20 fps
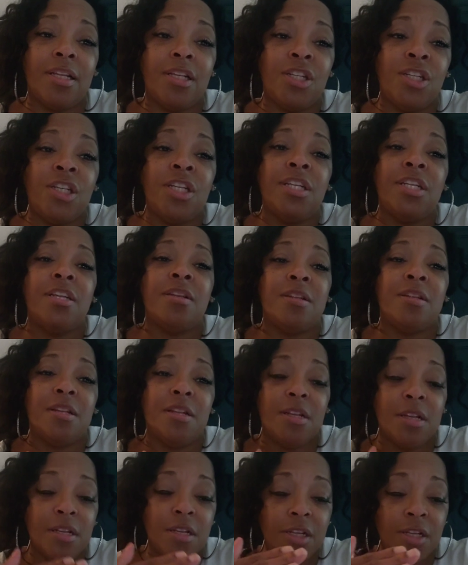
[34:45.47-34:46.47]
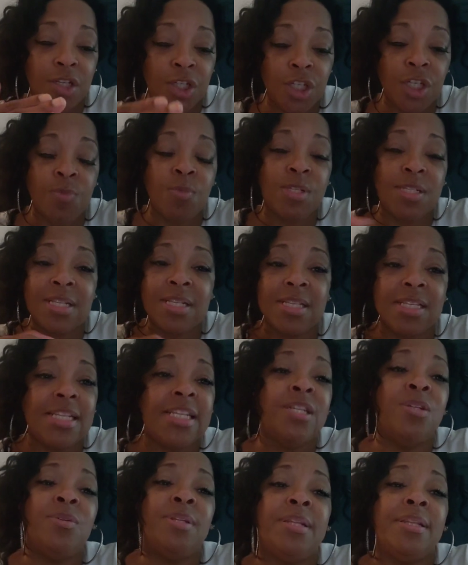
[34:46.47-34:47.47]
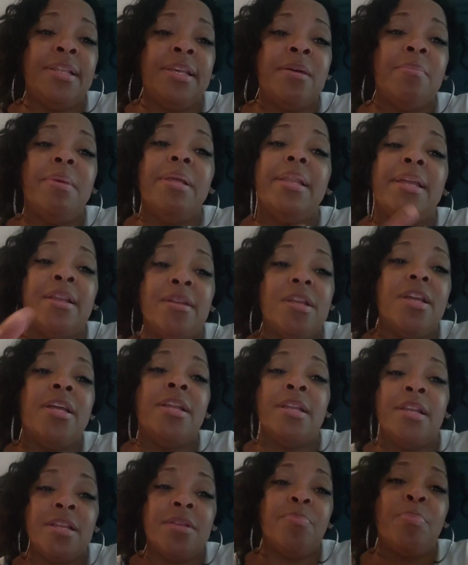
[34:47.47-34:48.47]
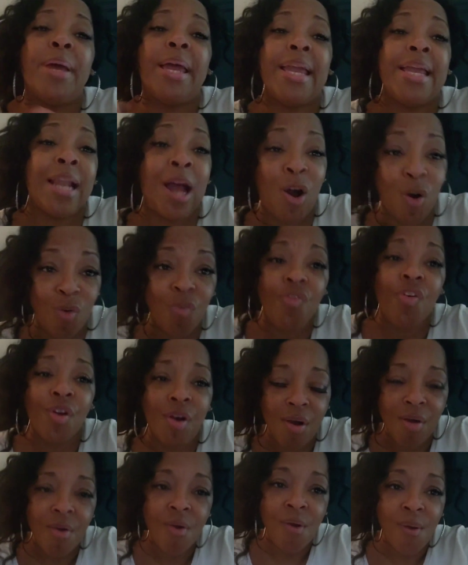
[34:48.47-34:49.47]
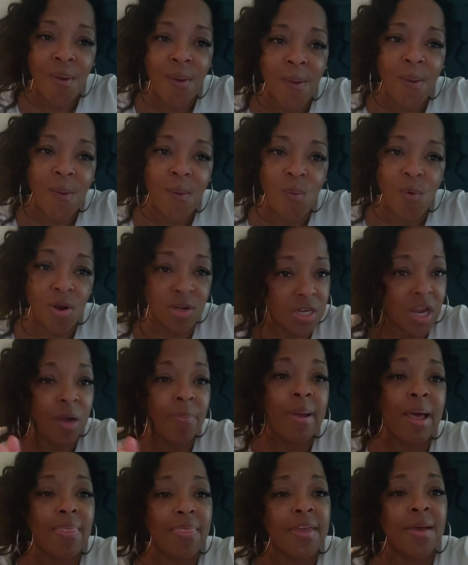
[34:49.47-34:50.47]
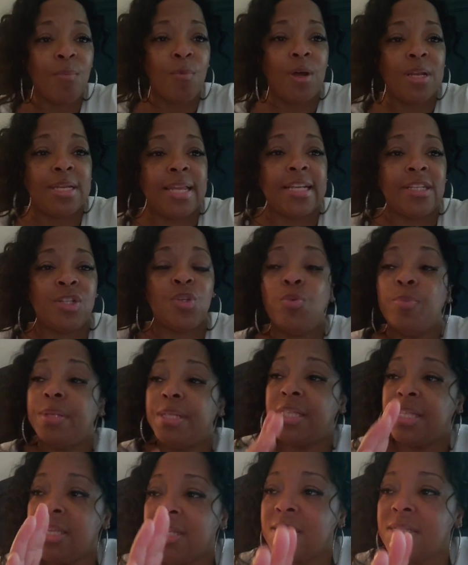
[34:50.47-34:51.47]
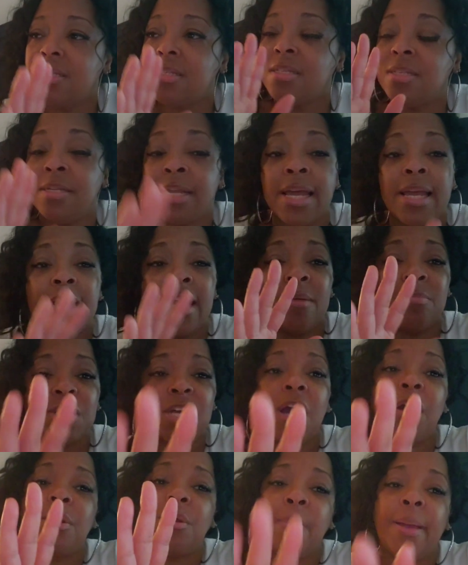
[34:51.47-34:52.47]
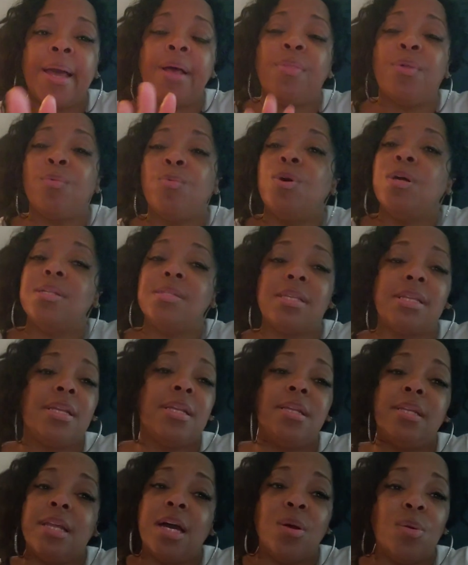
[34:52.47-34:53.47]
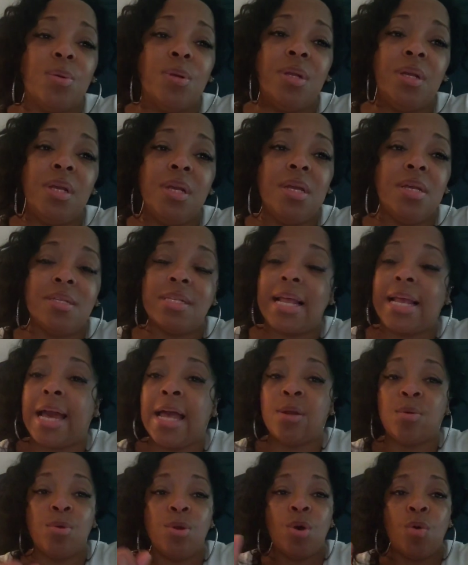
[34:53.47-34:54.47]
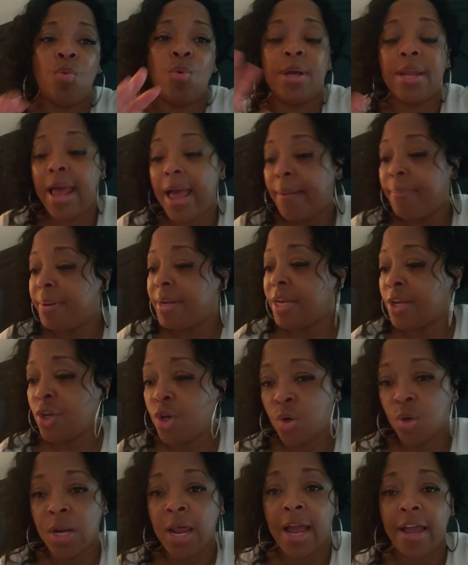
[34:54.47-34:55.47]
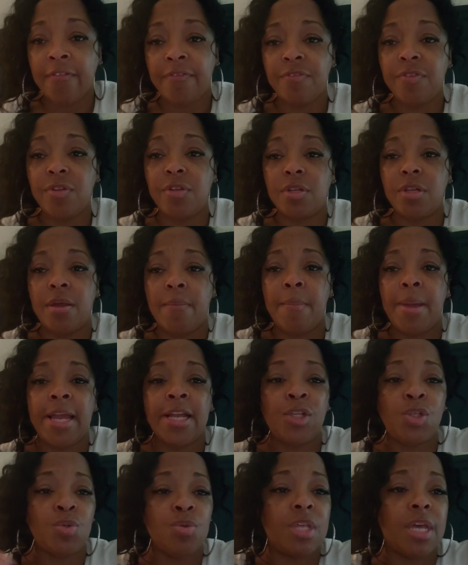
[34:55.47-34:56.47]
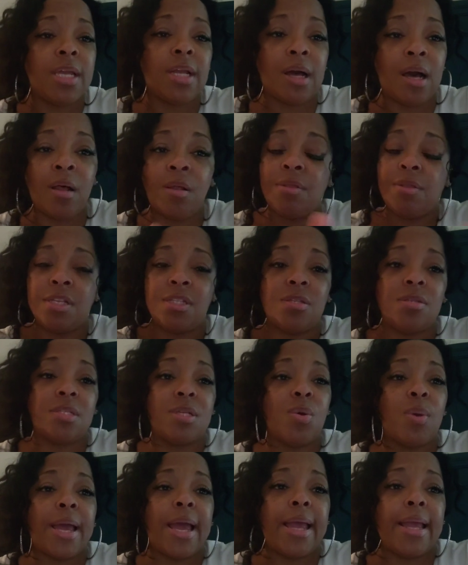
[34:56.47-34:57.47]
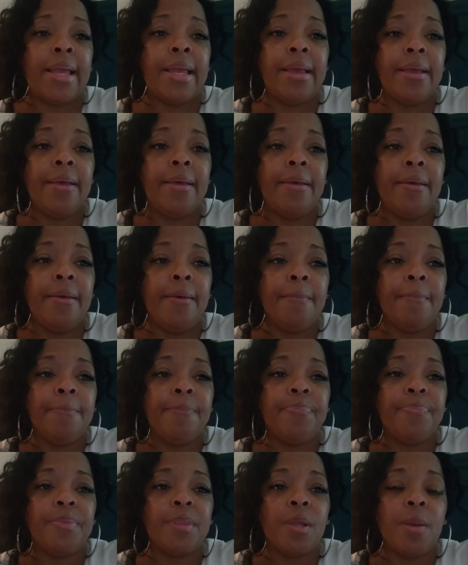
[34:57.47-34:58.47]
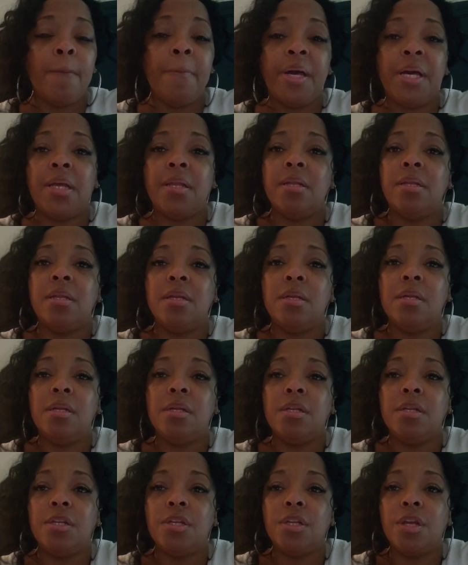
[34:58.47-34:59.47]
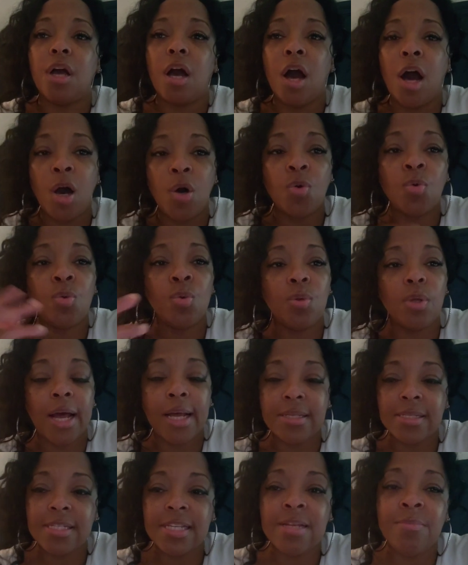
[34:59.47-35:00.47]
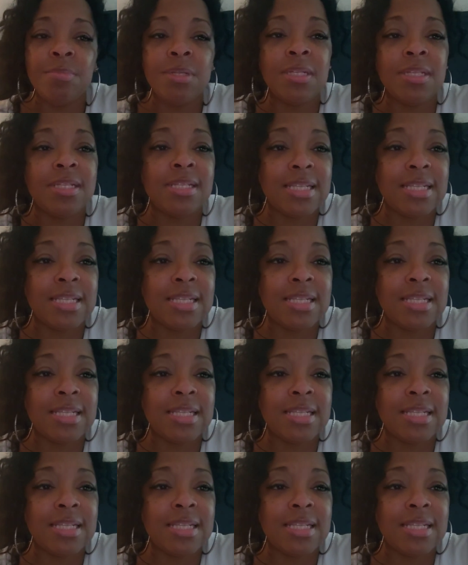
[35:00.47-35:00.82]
good, and good was instilled in them and it paid off. We'll talk about them one day too, but today I'm talking about the ones that don't. It's like, I don't know what happened in your life that made you think all this is okay. But all I seem to